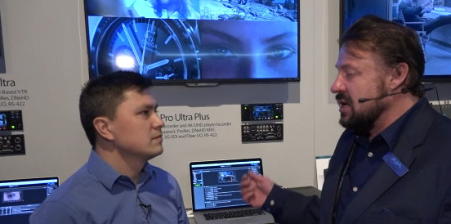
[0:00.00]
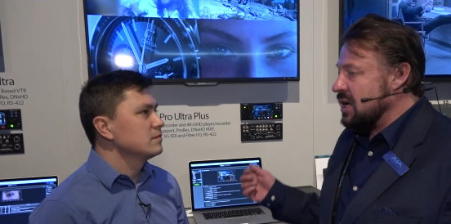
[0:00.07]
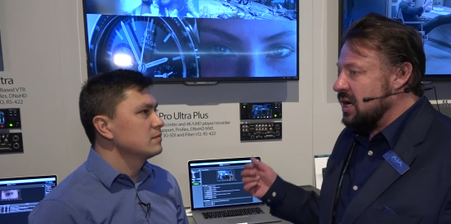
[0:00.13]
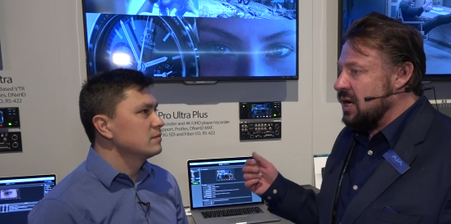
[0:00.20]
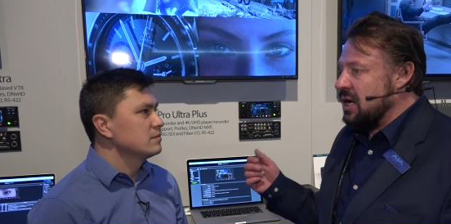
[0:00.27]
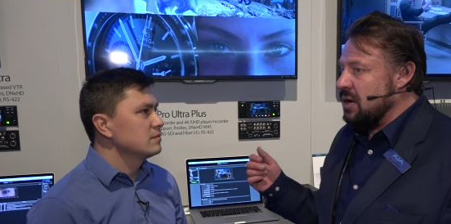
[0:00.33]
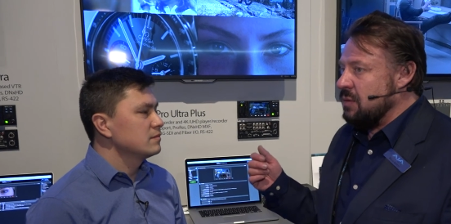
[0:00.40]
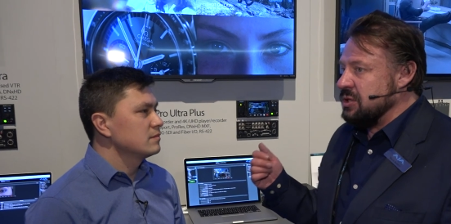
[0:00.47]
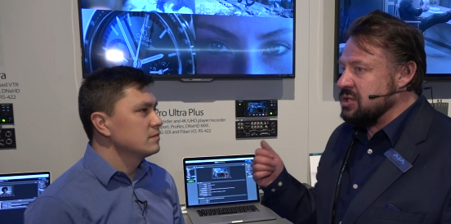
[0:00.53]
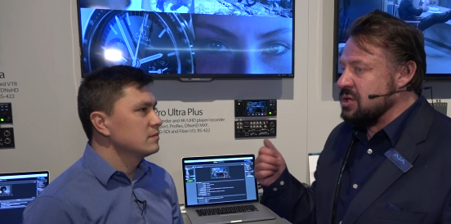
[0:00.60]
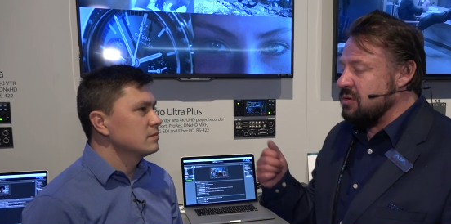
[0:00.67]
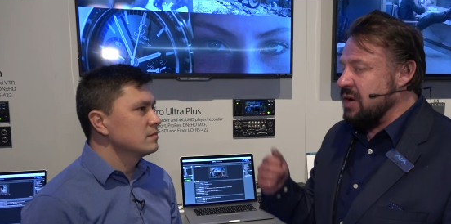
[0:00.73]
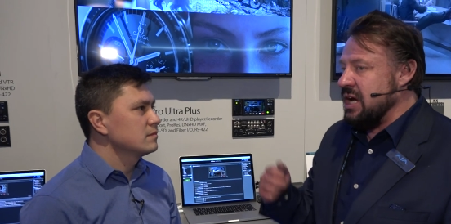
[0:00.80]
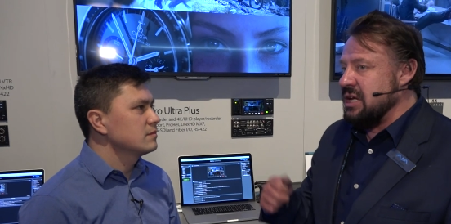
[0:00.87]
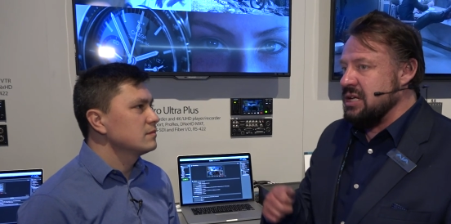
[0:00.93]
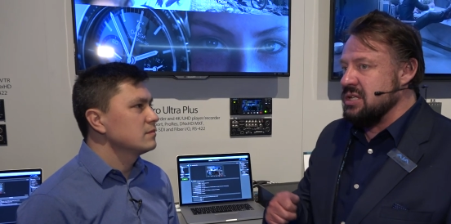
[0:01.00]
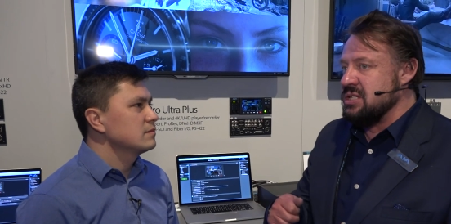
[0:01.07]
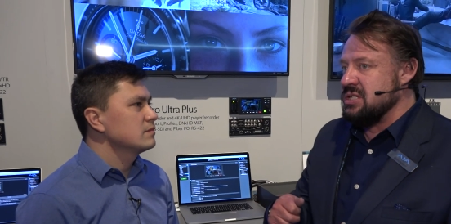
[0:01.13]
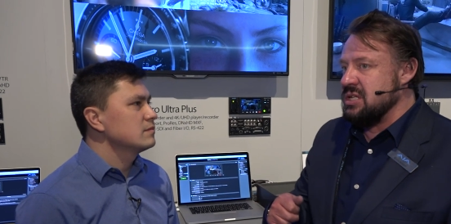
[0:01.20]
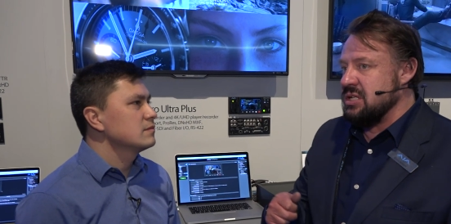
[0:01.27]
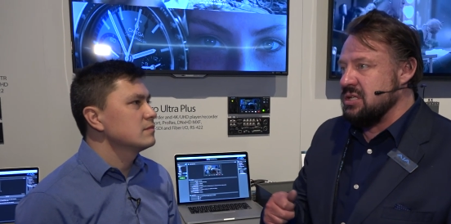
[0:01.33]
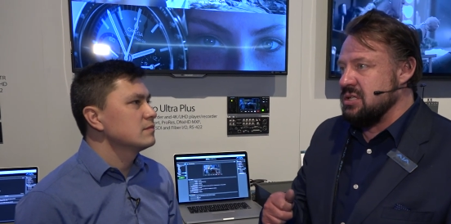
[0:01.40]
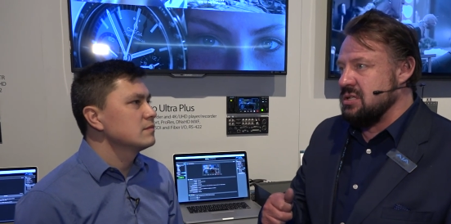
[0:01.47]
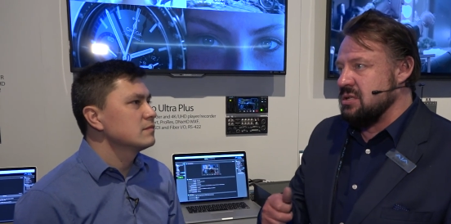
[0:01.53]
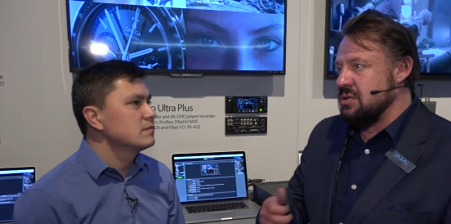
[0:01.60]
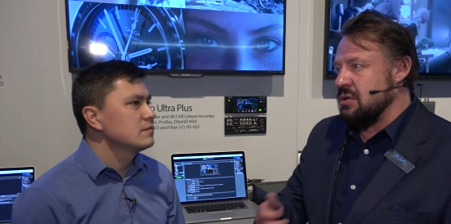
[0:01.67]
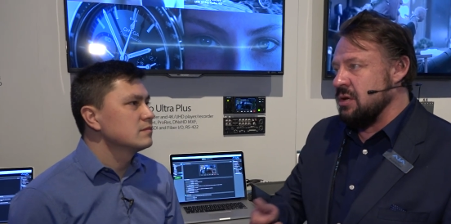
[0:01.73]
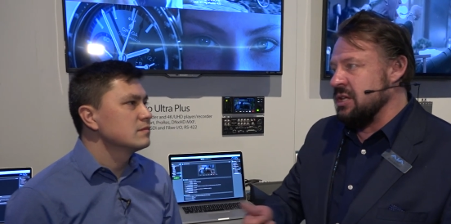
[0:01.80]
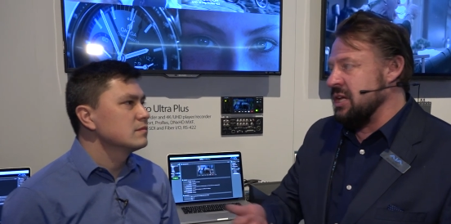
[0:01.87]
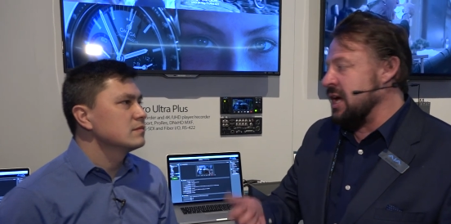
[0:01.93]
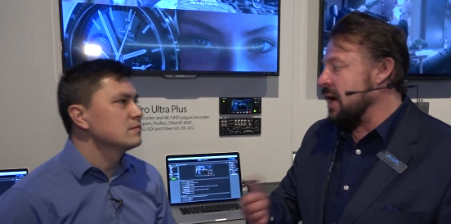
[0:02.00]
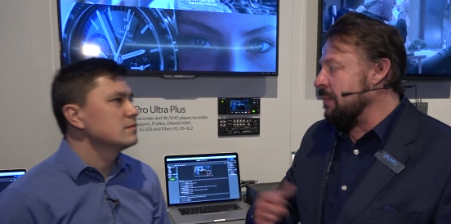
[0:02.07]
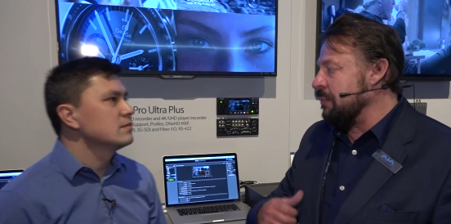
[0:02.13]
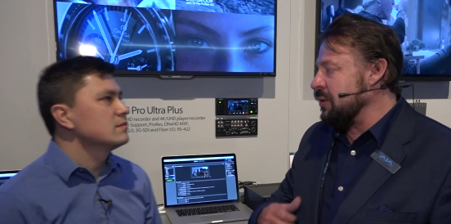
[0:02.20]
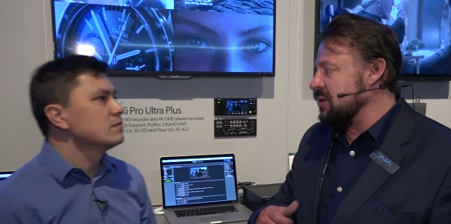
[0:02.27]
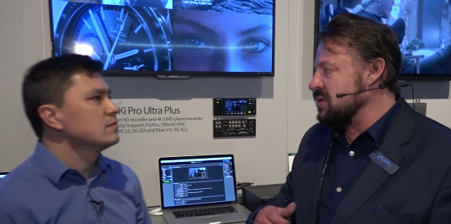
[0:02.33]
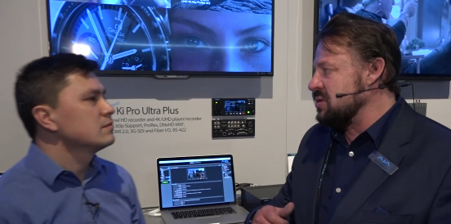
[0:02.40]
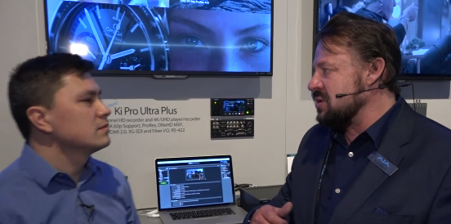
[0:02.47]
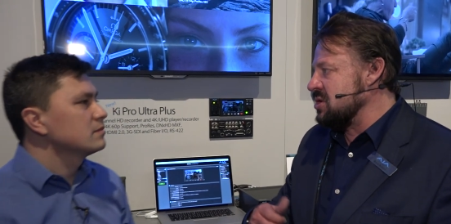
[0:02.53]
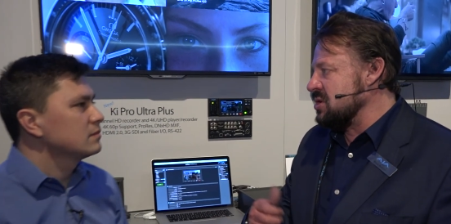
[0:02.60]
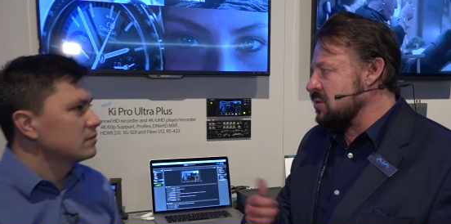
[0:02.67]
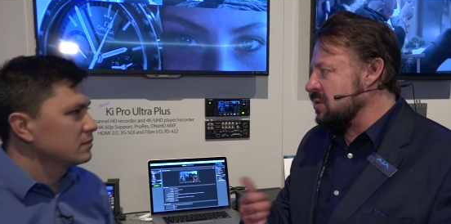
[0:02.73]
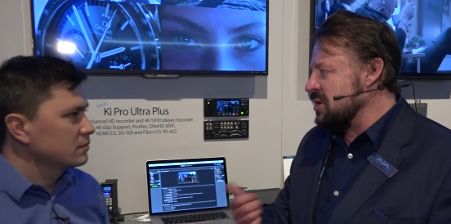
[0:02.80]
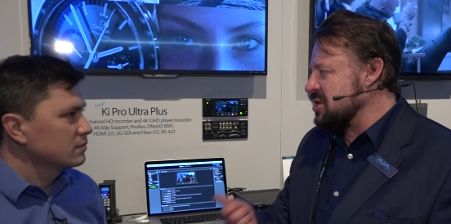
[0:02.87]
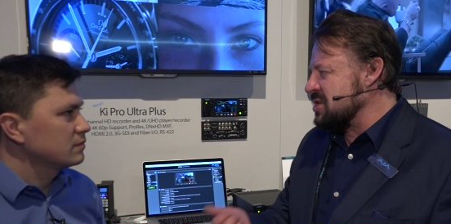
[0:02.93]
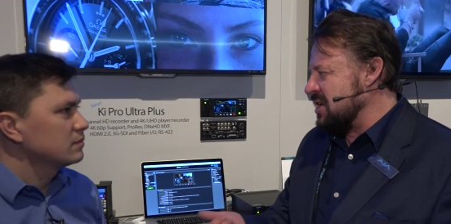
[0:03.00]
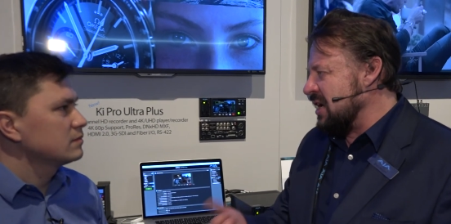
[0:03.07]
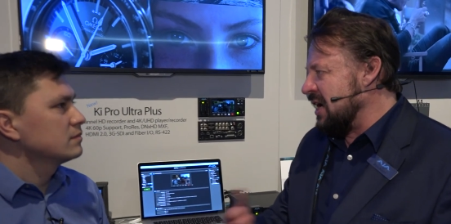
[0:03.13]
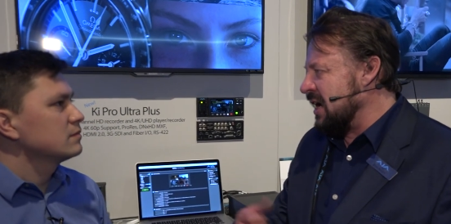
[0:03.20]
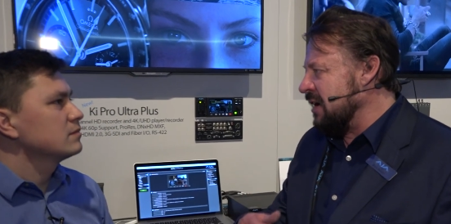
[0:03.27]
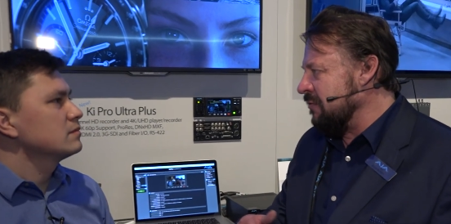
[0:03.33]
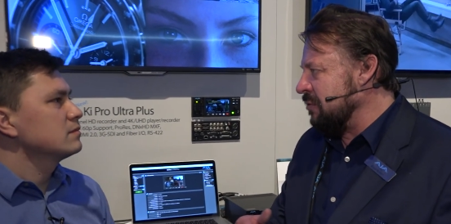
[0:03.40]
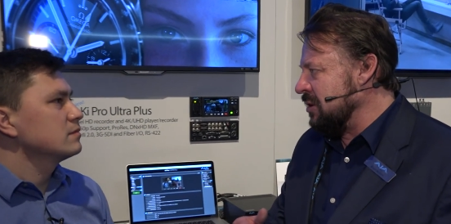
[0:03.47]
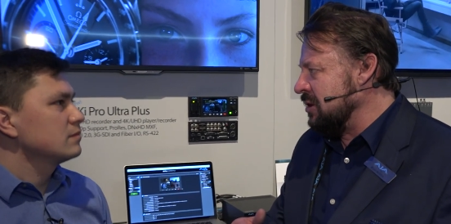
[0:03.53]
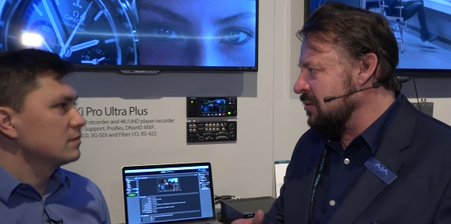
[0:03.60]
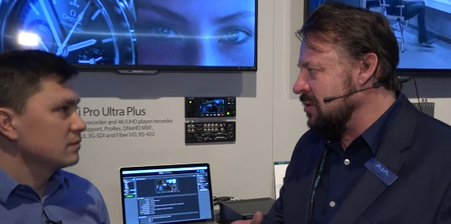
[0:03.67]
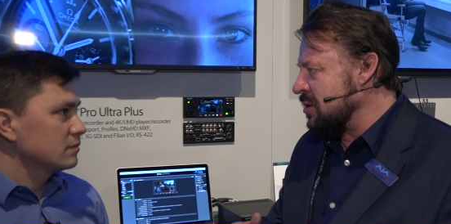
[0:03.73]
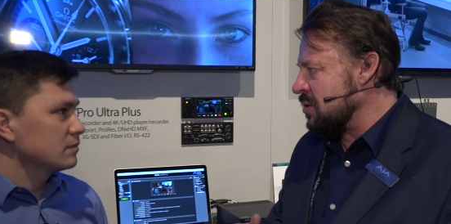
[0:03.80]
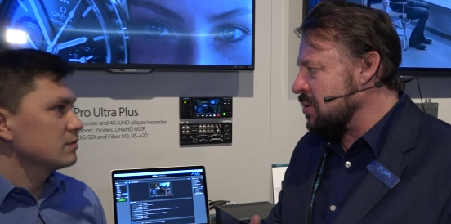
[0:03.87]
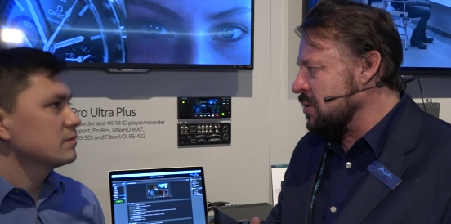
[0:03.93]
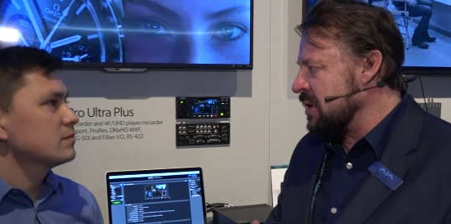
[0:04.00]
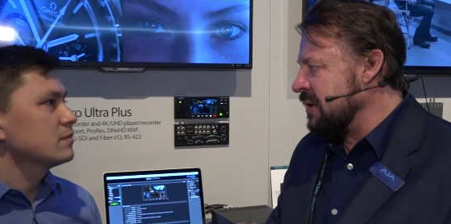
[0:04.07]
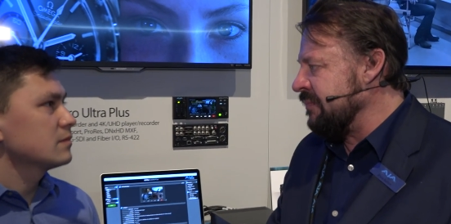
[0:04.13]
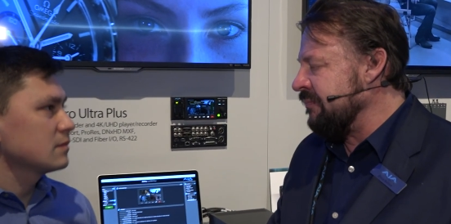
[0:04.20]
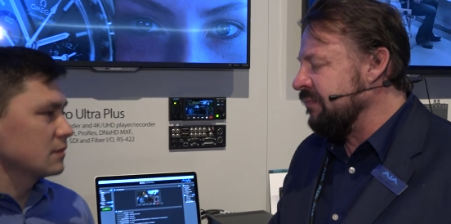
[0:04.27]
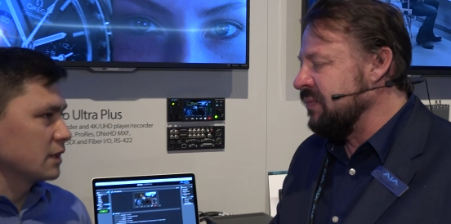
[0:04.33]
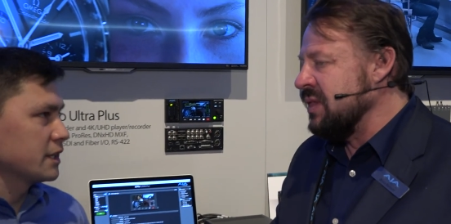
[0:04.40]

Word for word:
Speaker 1: Uh, what's great is that on the outputs, which are always live when you're recording,